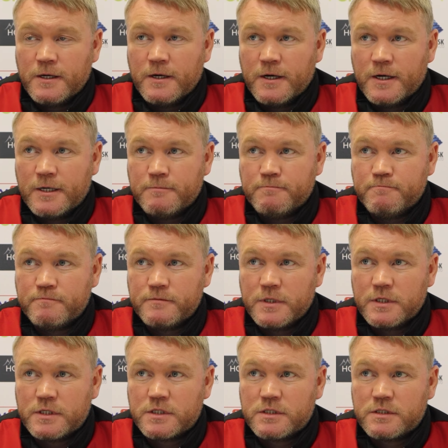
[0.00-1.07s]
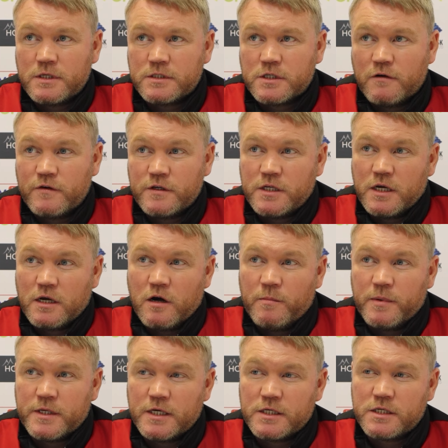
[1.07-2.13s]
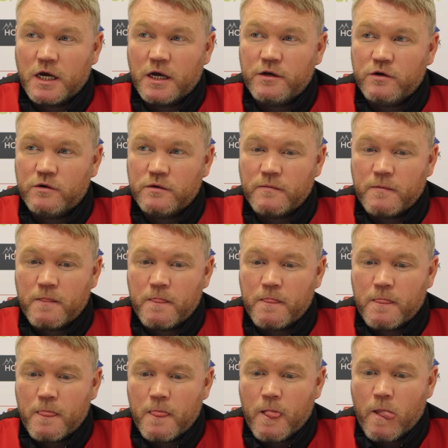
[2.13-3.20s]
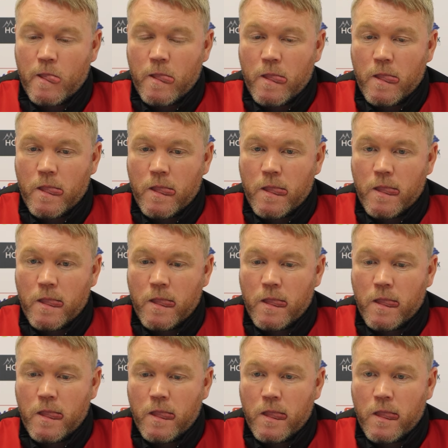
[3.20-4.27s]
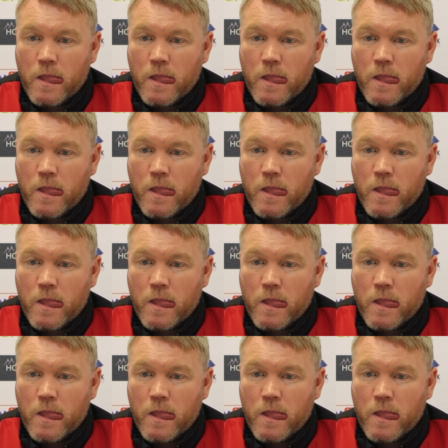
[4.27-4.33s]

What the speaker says: It's obviously a competition. So it's